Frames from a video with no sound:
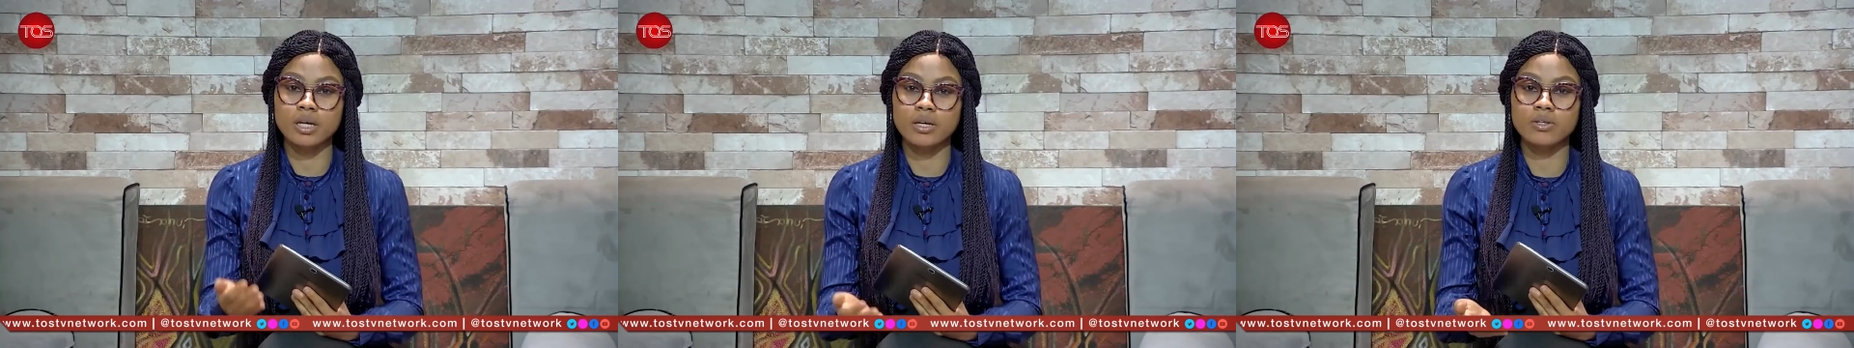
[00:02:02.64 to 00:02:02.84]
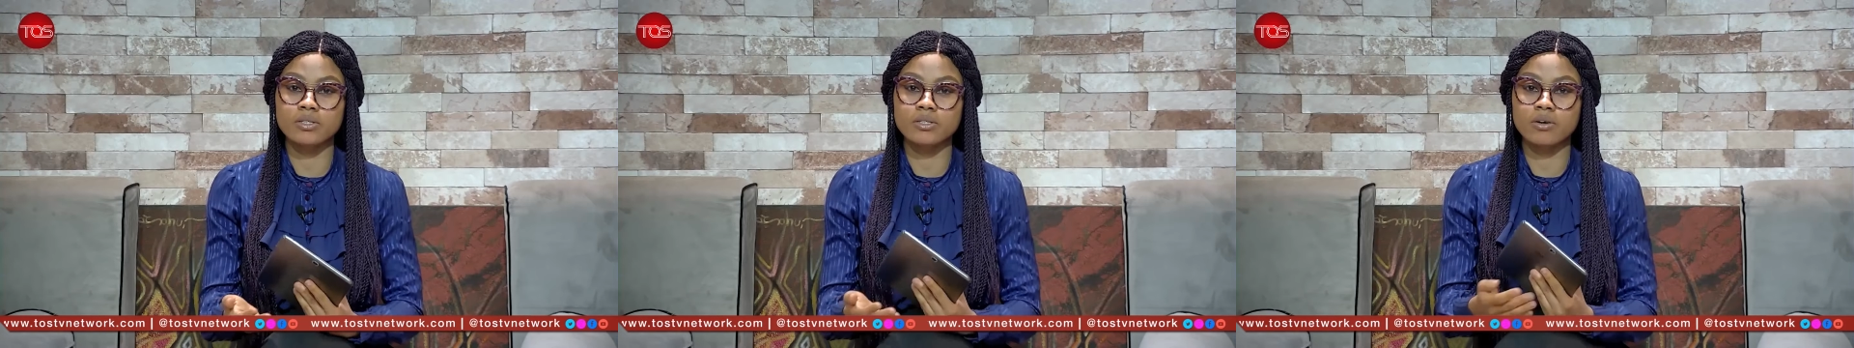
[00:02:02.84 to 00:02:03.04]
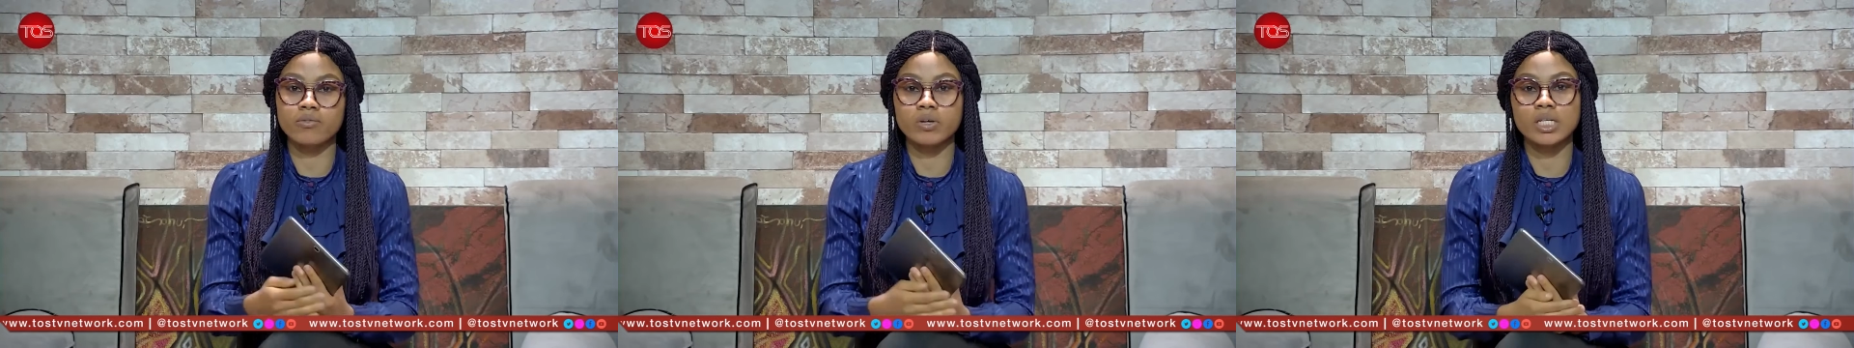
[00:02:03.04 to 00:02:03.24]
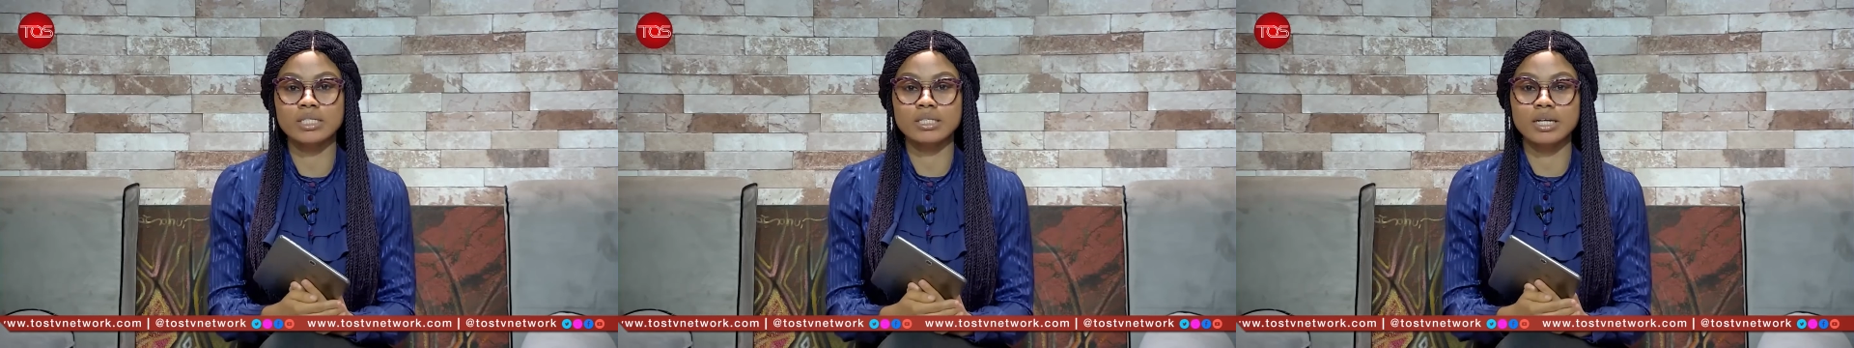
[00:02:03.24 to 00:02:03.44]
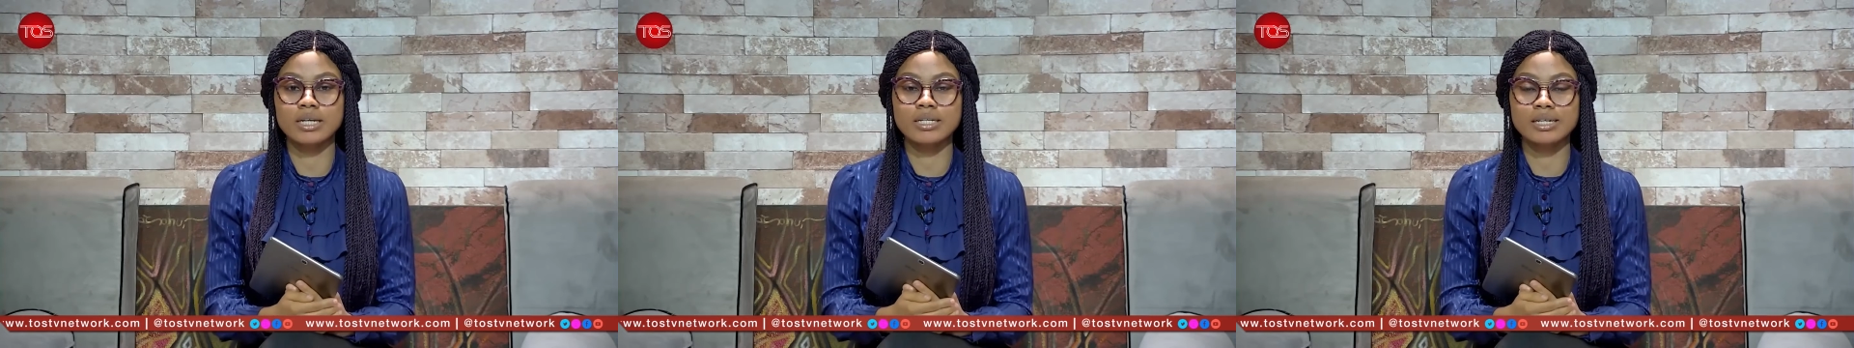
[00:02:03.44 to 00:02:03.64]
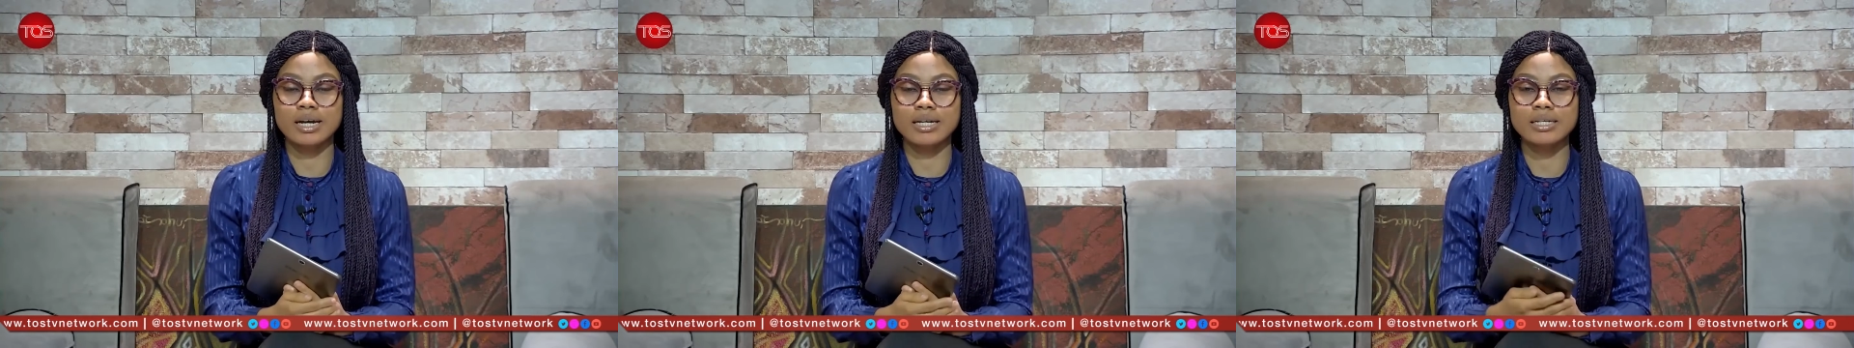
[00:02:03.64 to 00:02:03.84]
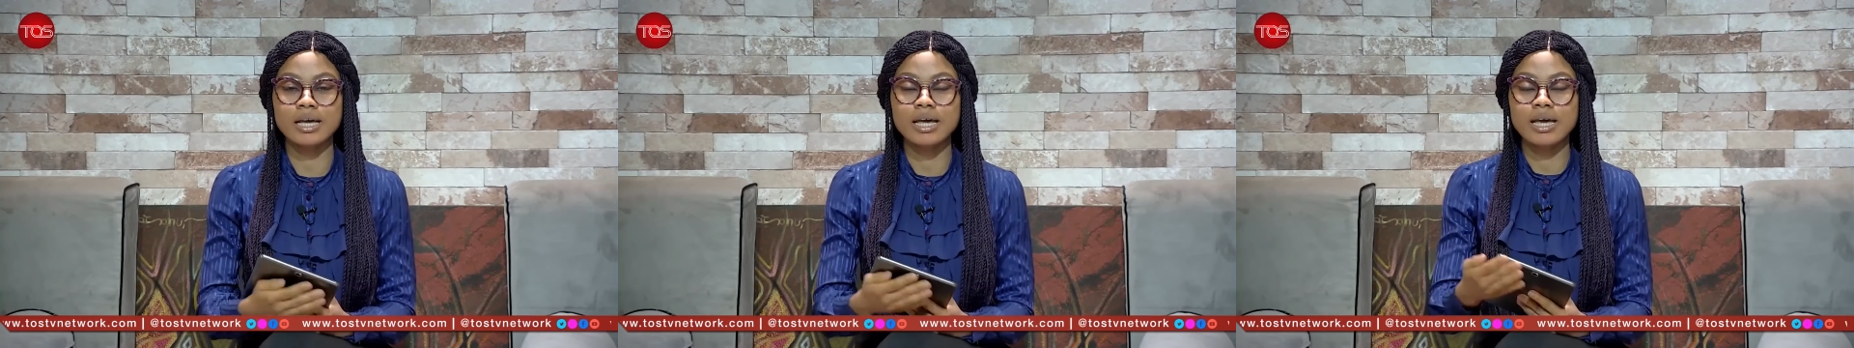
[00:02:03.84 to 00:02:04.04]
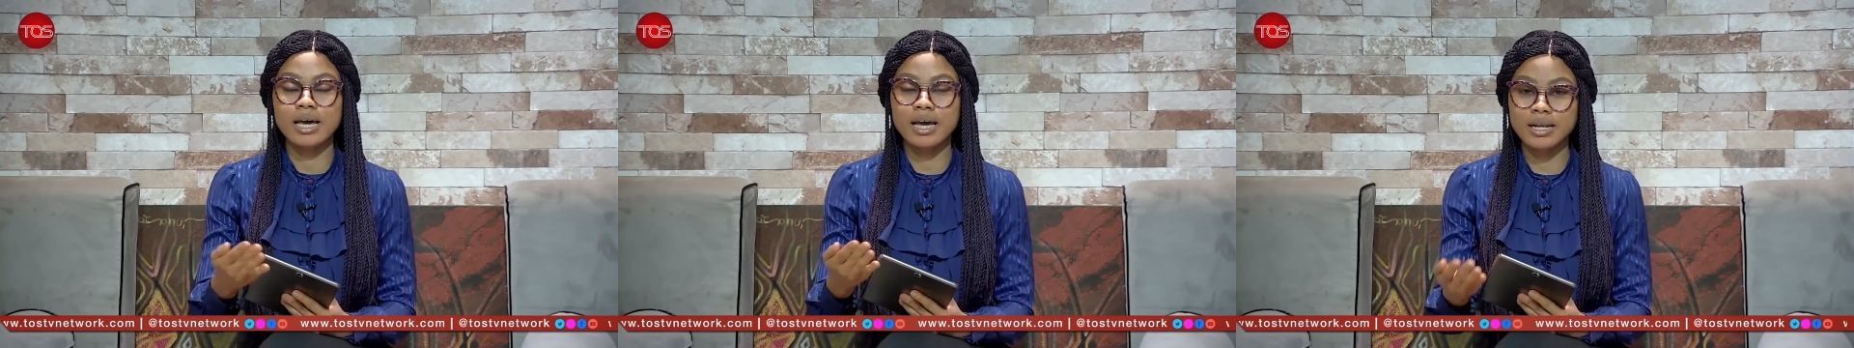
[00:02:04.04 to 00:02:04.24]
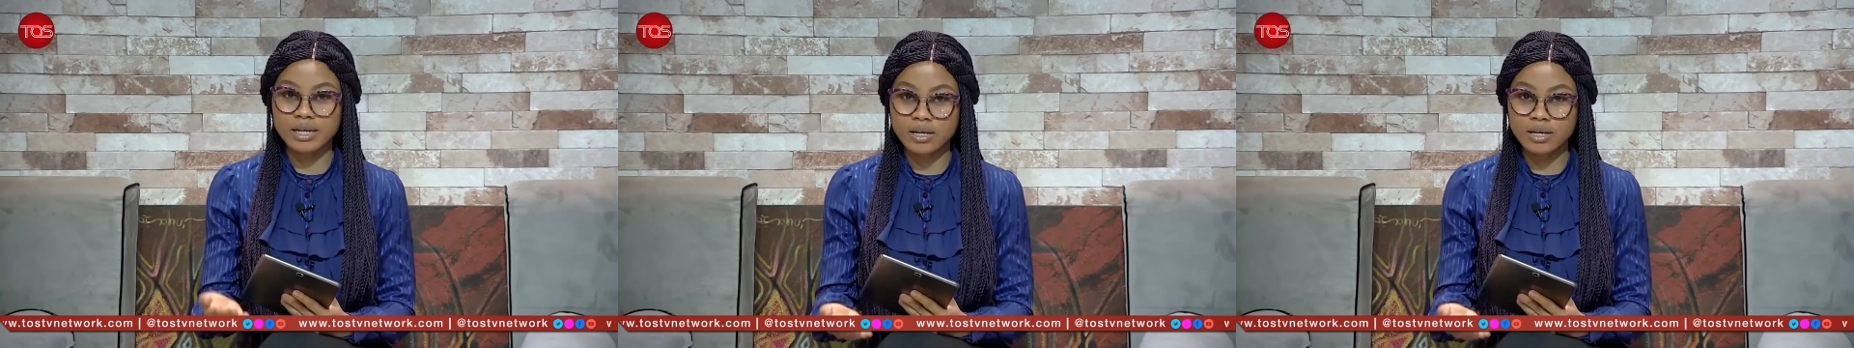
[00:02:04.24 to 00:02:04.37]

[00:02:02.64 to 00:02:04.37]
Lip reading: yourself vaccinated. And